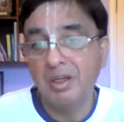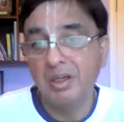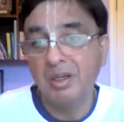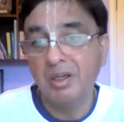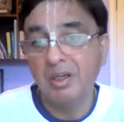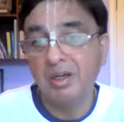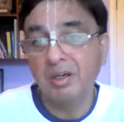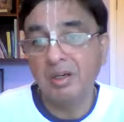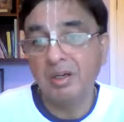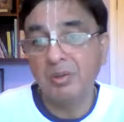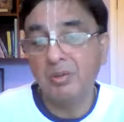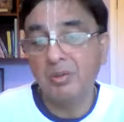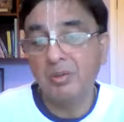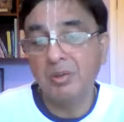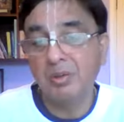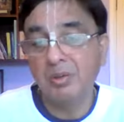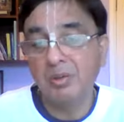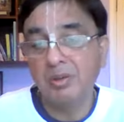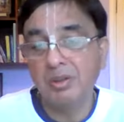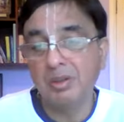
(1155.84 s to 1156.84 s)
You know,
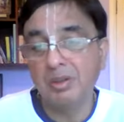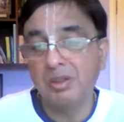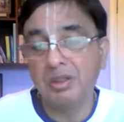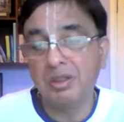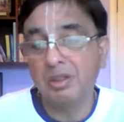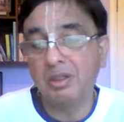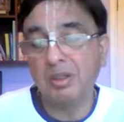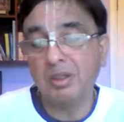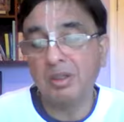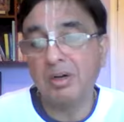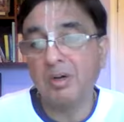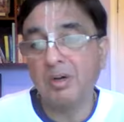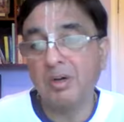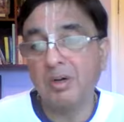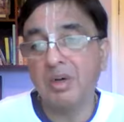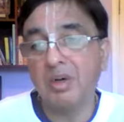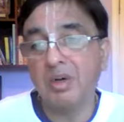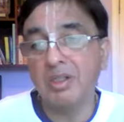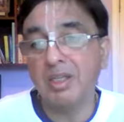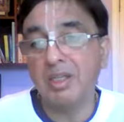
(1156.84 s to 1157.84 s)
he doesn't
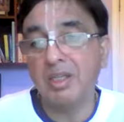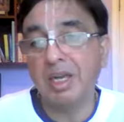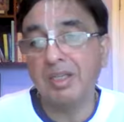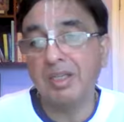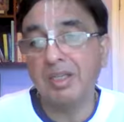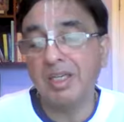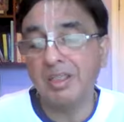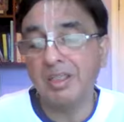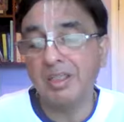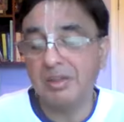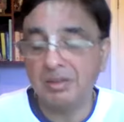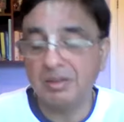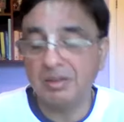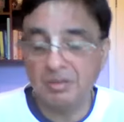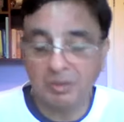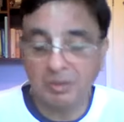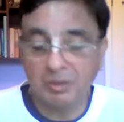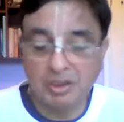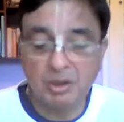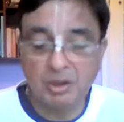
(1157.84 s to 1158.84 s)
control us like that.
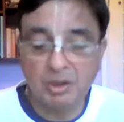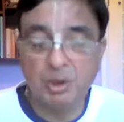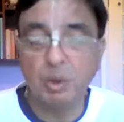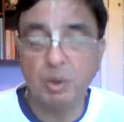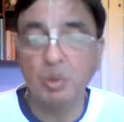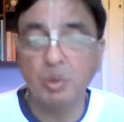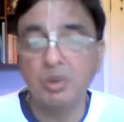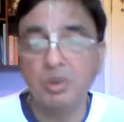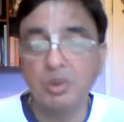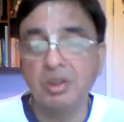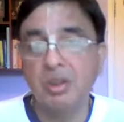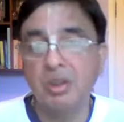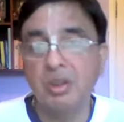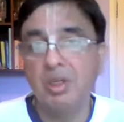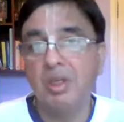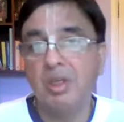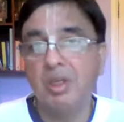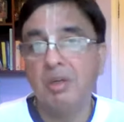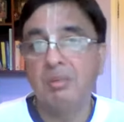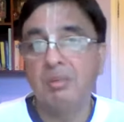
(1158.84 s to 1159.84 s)
We can choose,
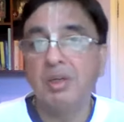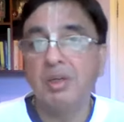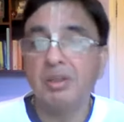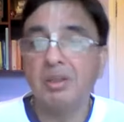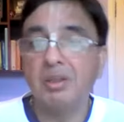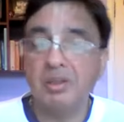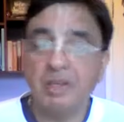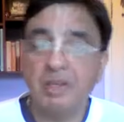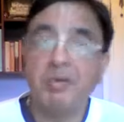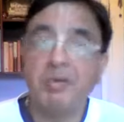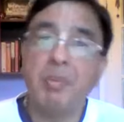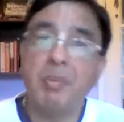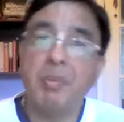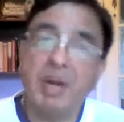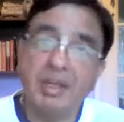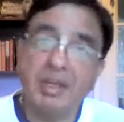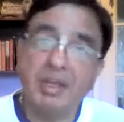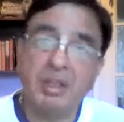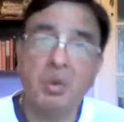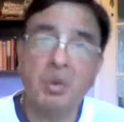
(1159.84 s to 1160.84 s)
but then we
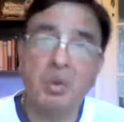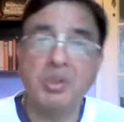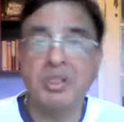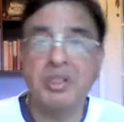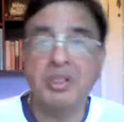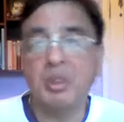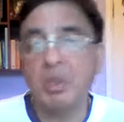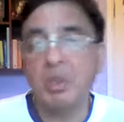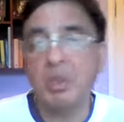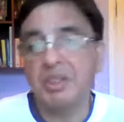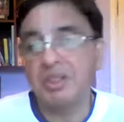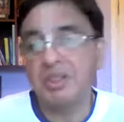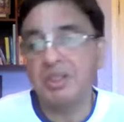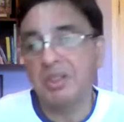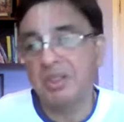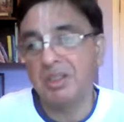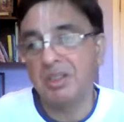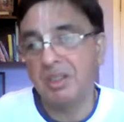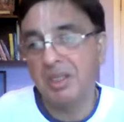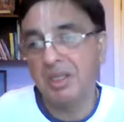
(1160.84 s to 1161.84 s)
pay the
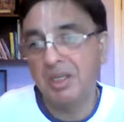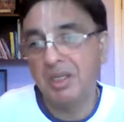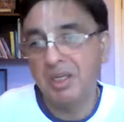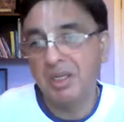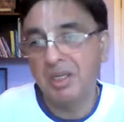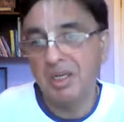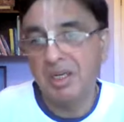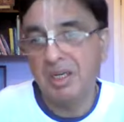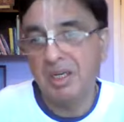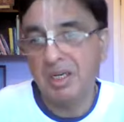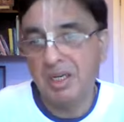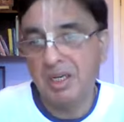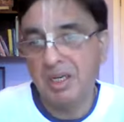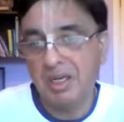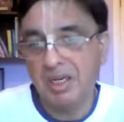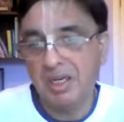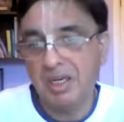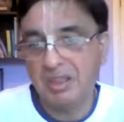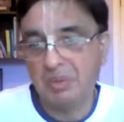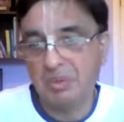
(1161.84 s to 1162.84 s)
consequences
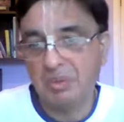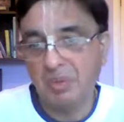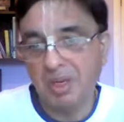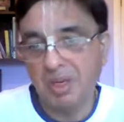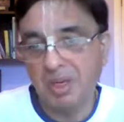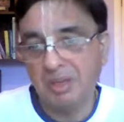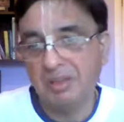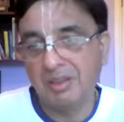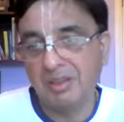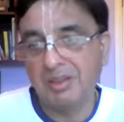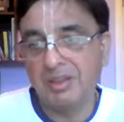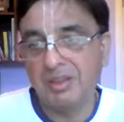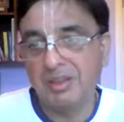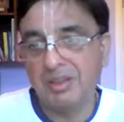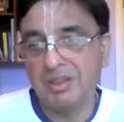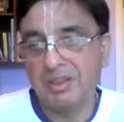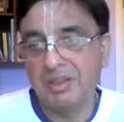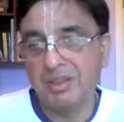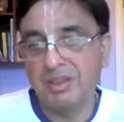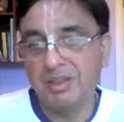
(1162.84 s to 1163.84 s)
as well.
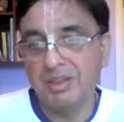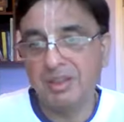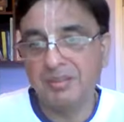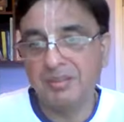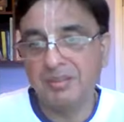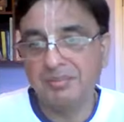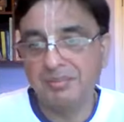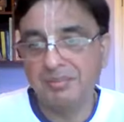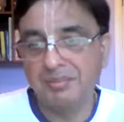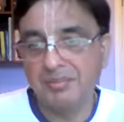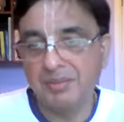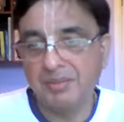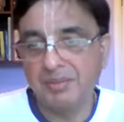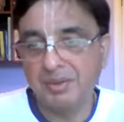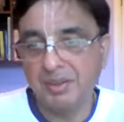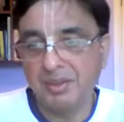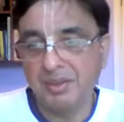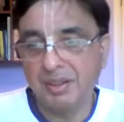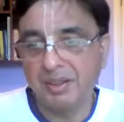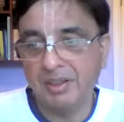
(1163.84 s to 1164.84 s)
This is the
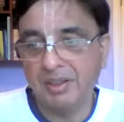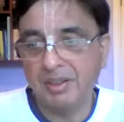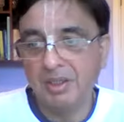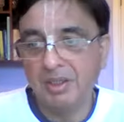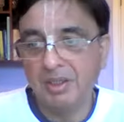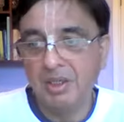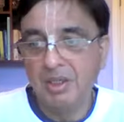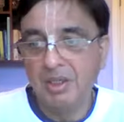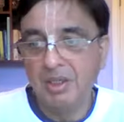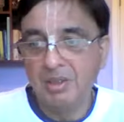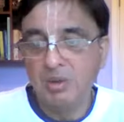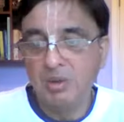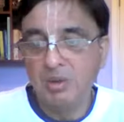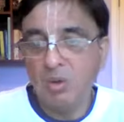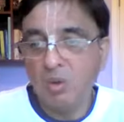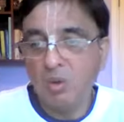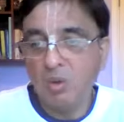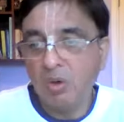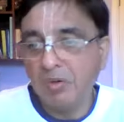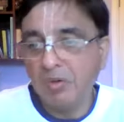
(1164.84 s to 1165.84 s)
thing. So
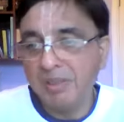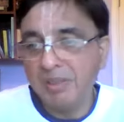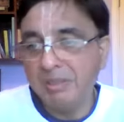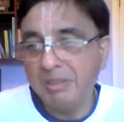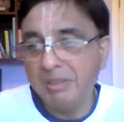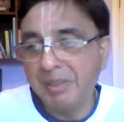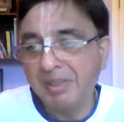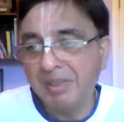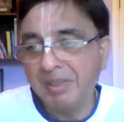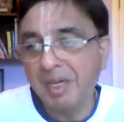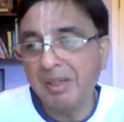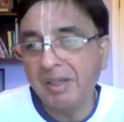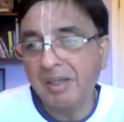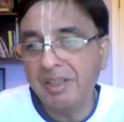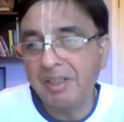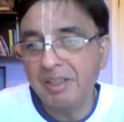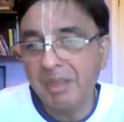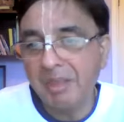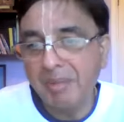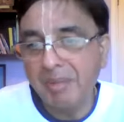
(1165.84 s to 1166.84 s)
all of these
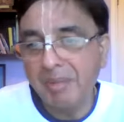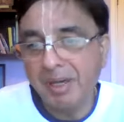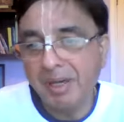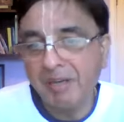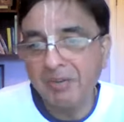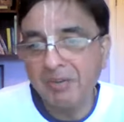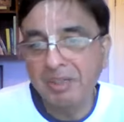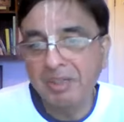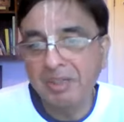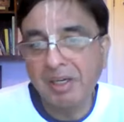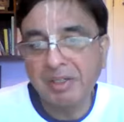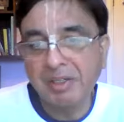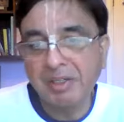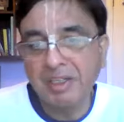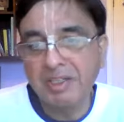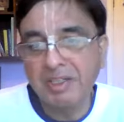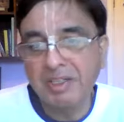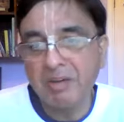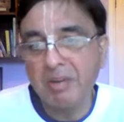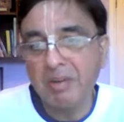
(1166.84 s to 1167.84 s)
mentalities are merely
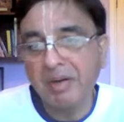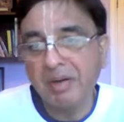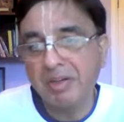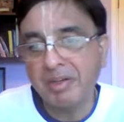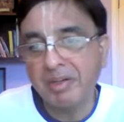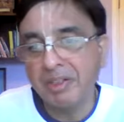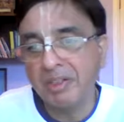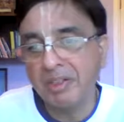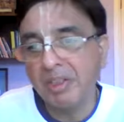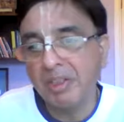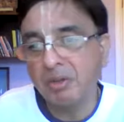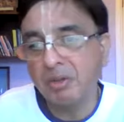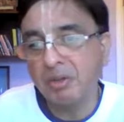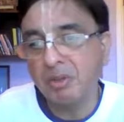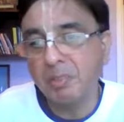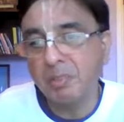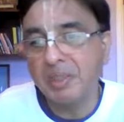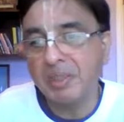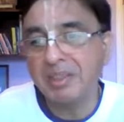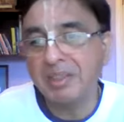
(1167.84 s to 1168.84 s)
facilities given by Krishna to the
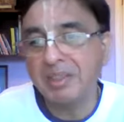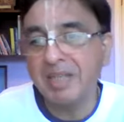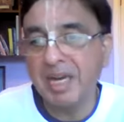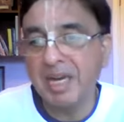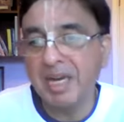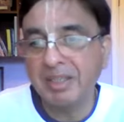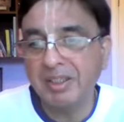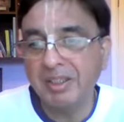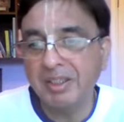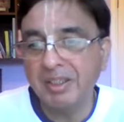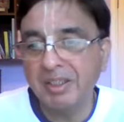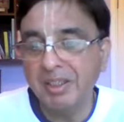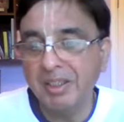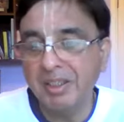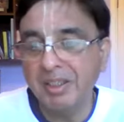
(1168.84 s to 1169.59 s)
person acting.